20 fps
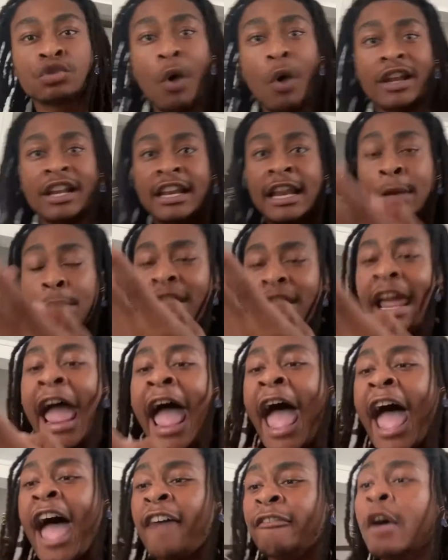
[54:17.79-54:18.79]
What do they what they
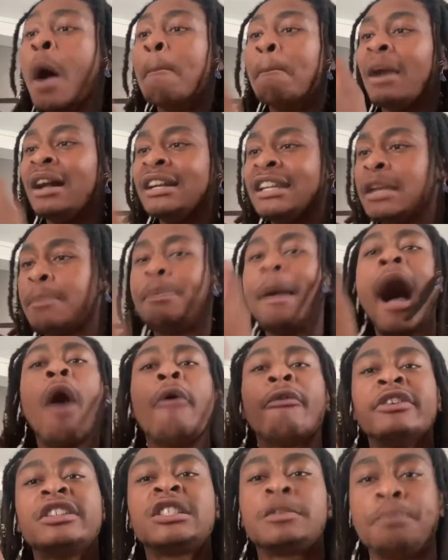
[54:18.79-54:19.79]
have? Money,
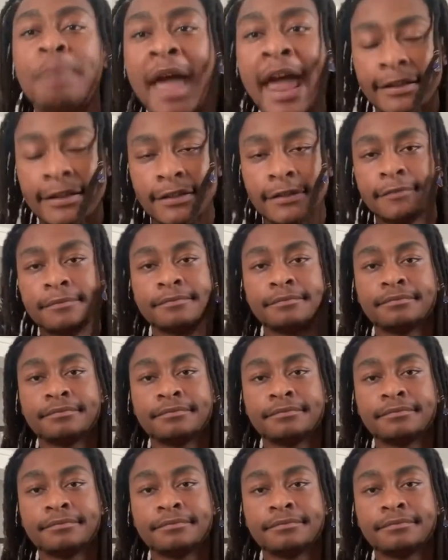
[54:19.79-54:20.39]
power, respect.